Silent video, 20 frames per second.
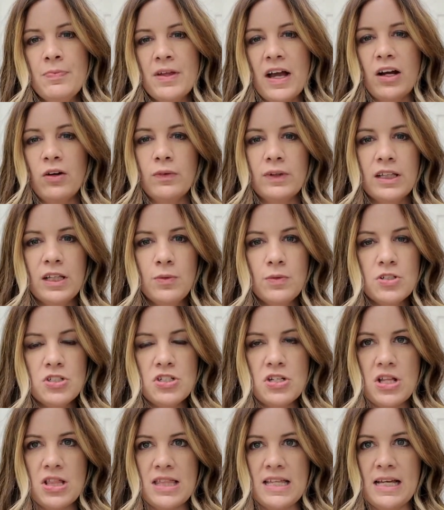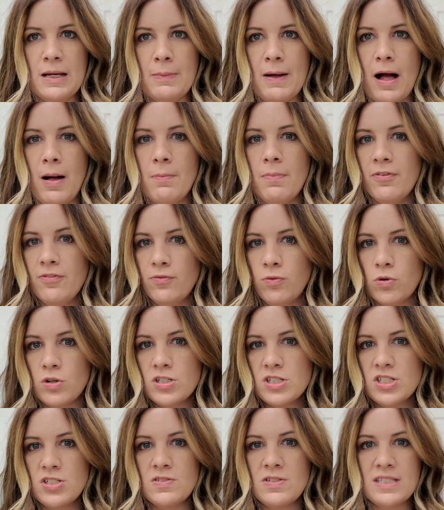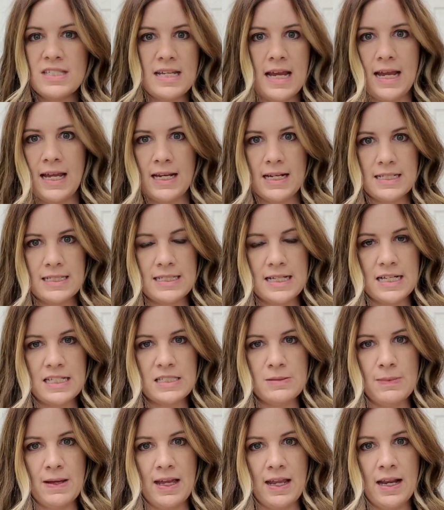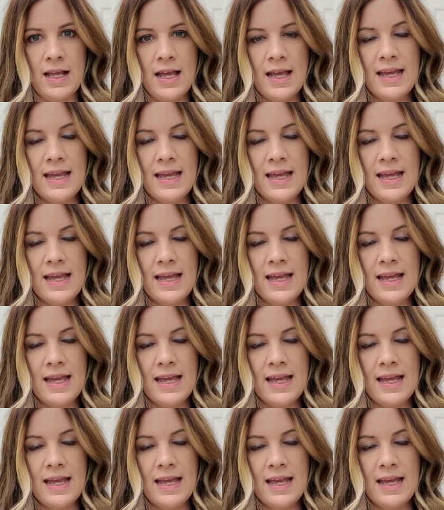I really want you to think about, before students take an assessment,